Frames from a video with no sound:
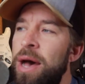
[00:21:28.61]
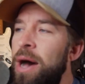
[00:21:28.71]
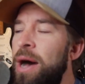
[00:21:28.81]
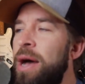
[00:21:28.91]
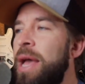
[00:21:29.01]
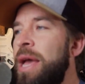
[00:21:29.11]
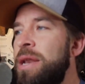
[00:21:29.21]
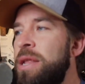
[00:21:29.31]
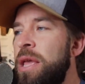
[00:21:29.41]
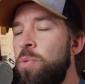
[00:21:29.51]
Uh,
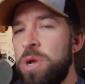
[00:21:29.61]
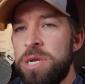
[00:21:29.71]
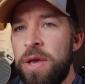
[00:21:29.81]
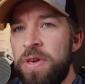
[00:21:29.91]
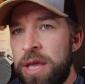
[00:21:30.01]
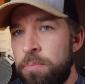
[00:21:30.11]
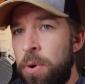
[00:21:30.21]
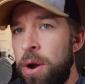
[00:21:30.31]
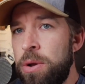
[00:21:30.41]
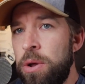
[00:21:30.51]
and he, which I think in
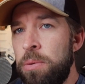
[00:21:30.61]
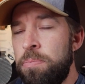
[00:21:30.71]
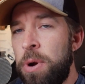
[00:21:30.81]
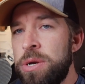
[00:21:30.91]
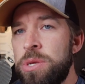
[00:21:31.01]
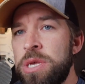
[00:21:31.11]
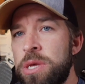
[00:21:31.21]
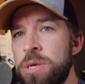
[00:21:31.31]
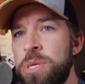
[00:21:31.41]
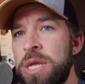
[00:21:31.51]
part, partially is
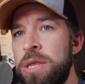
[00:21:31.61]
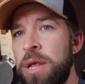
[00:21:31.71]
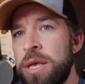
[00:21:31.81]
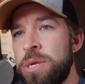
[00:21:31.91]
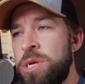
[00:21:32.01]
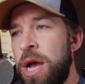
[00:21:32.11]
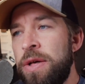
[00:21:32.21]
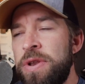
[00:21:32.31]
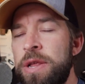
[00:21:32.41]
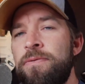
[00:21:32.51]
because he, as a
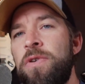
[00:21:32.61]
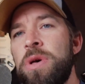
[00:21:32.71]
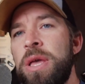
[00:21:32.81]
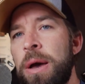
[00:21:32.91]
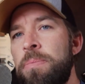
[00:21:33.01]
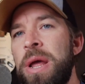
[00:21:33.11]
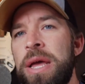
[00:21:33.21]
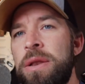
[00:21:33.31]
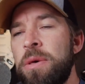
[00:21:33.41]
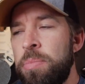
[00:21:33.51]
child, he didn't fully
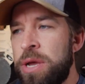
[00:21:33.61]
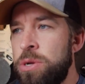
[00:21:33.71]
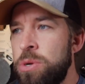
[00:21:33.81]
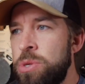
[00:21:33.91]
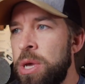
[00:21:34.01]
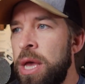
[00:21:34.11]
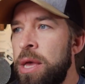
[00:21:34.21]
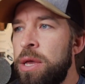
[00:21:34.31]
comprehend the pictures,